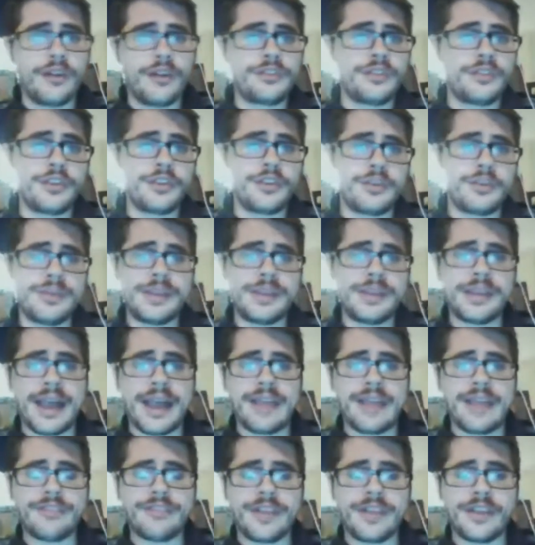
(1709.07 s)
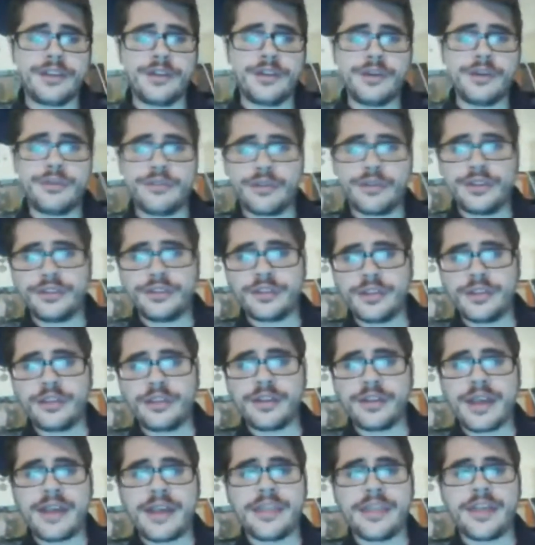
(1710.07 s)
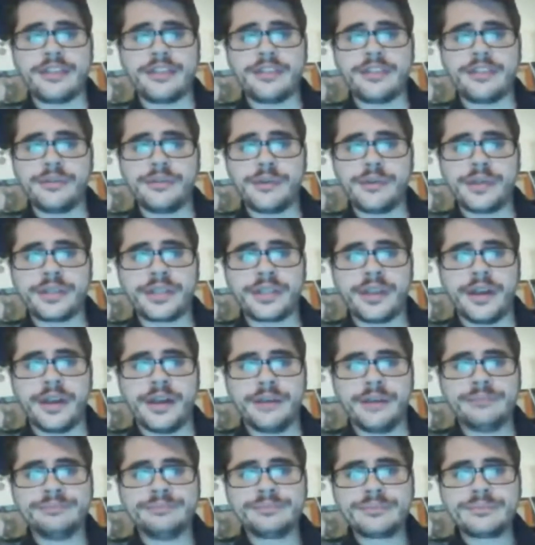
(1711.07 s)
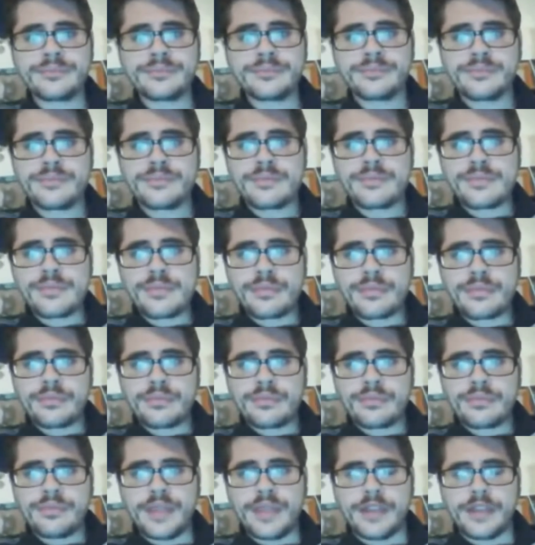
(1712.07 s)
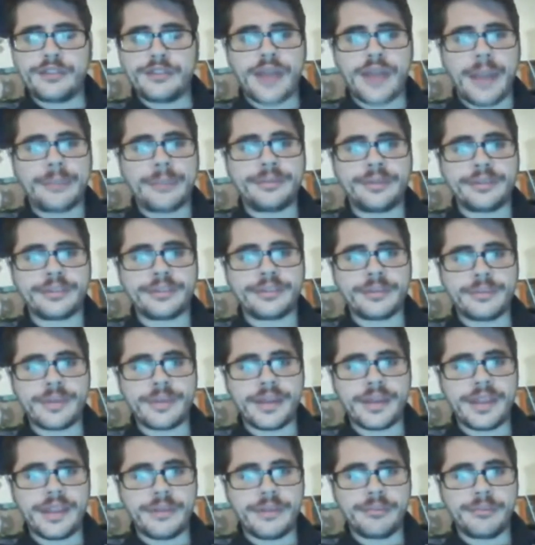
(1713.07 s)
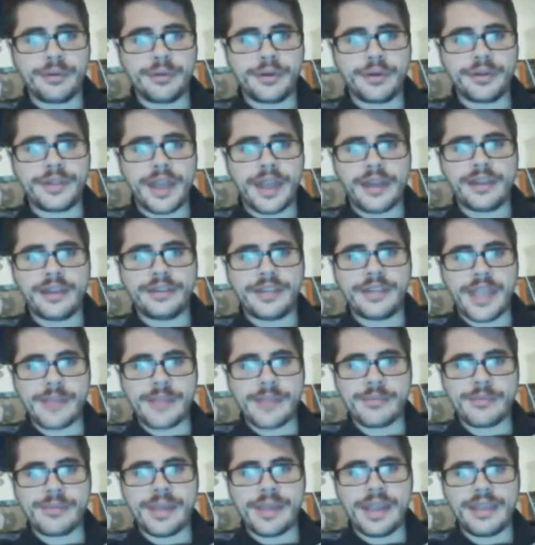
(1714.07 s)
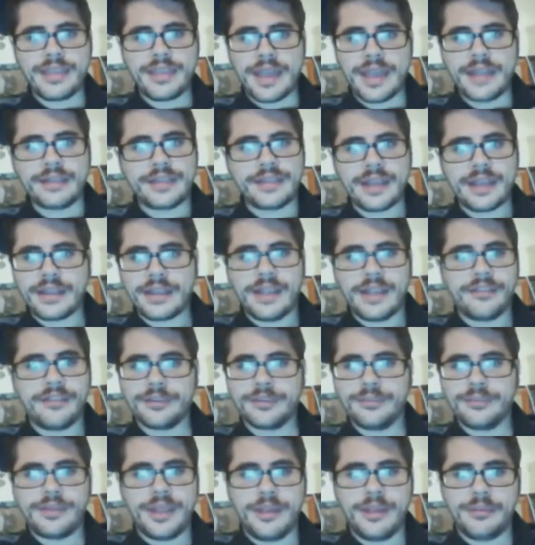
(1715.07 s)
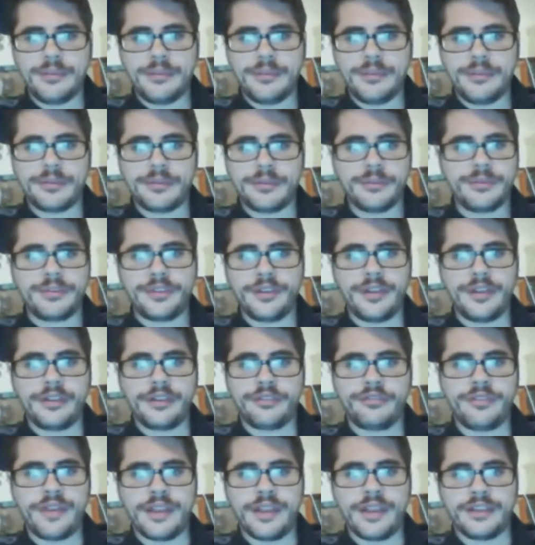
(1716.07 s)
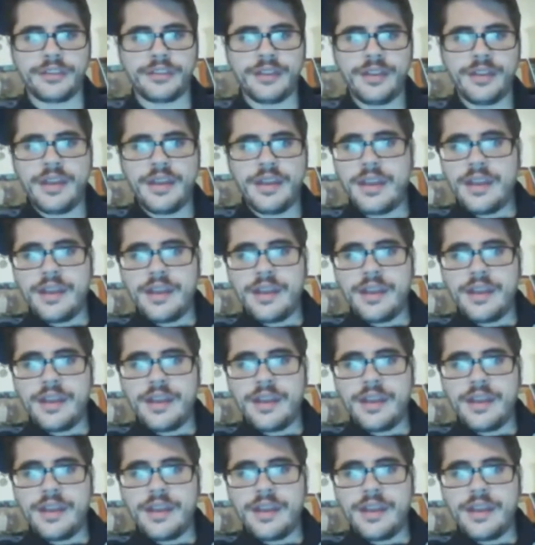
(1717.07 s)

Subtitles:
Also could be a guy in Vancouver. He's another guy that with that trap system that he employed down in Tampa Bay, that gave some teams some serious fits.